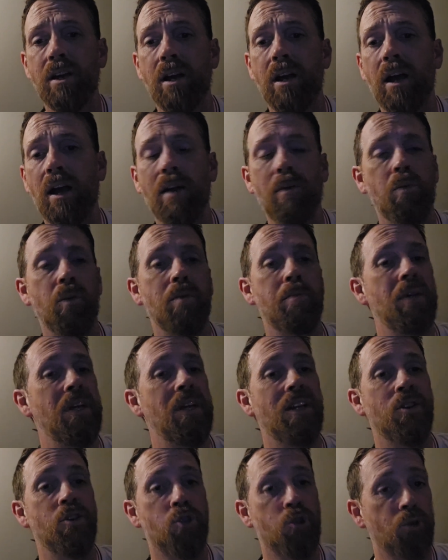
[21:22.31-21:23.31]
I would
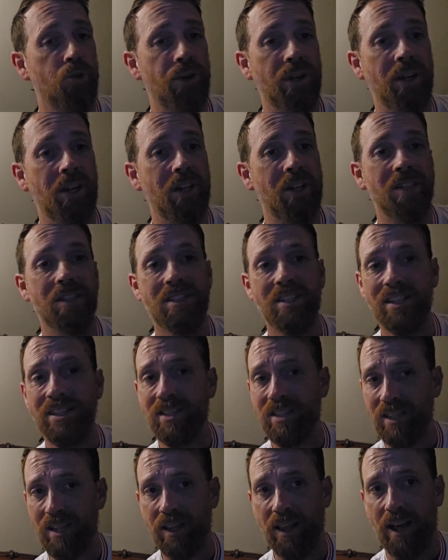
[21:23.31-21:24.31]
be intrigued to
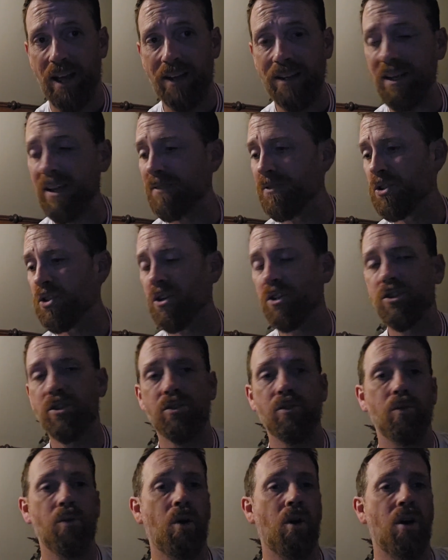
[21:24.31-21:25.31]
see that. I've searched
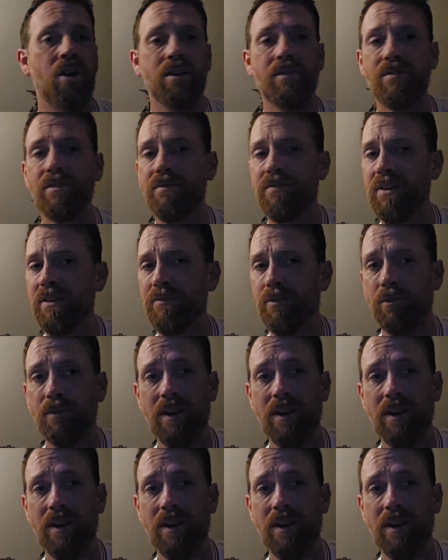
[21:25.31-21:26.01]
through all of the FIFA